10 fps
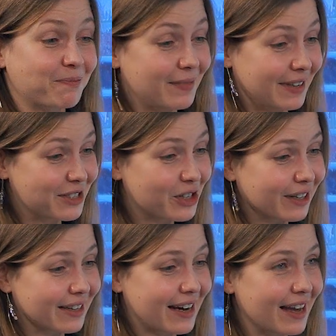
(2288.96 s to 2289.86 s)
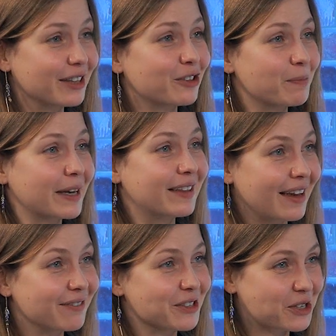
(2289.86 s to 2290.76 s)
literally the highlight of my
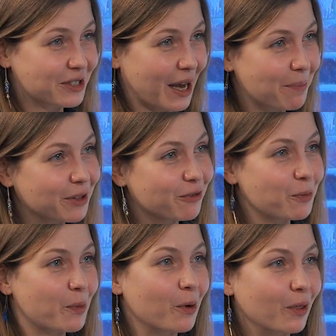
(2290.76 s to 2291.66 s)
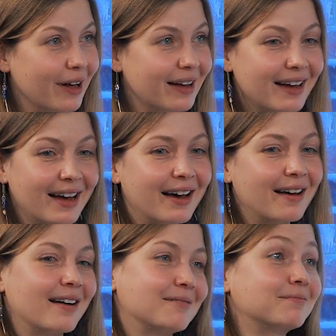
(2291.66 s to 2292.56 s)
day. This just happened with Paula.
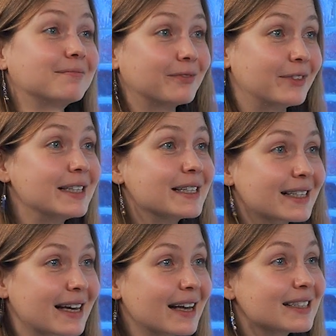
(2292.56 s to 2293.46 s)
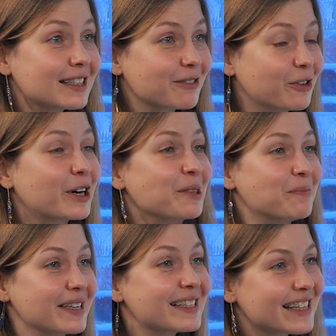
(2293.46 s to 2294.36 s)
We discussed War and
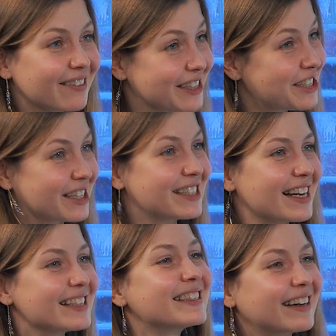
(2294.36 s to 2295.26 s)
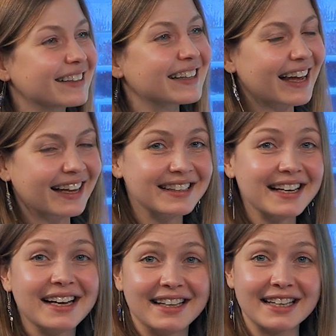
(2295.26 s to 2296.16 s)
Peace, which she just read, and
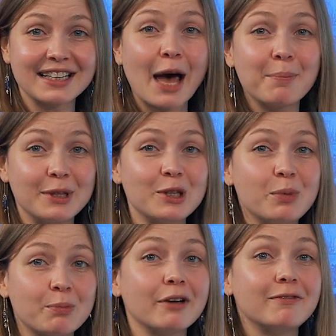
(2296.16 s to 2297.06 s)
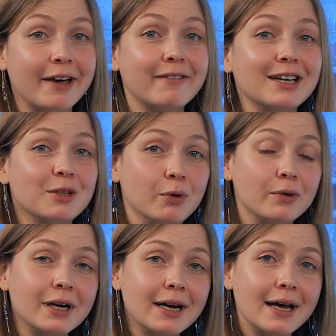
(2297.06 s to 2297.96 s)
that happened to be my favorite
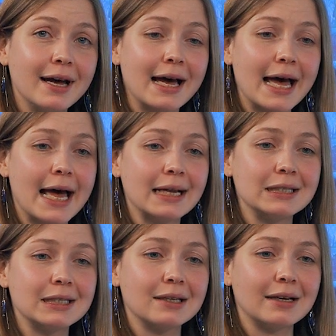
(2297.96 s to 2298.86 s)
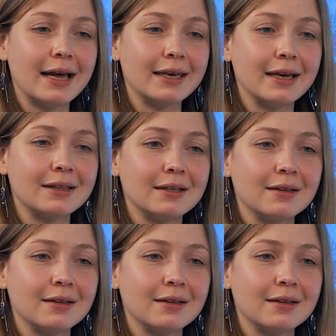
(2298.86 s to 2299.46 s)
book. And I get,